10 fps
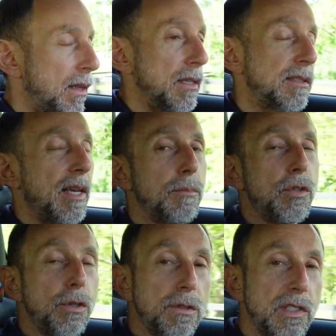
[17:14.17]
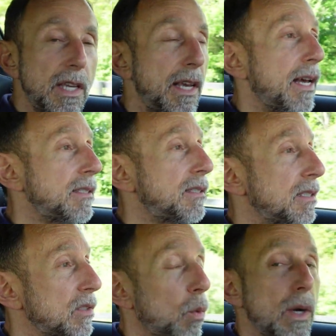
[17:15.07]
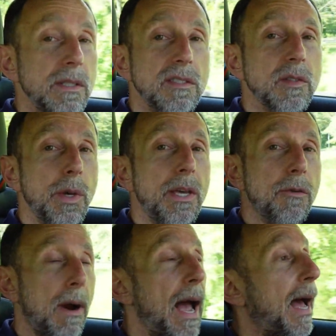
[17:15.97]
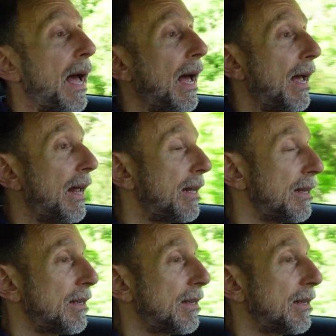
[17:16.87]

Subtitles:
this M2 CS is one sweet ride.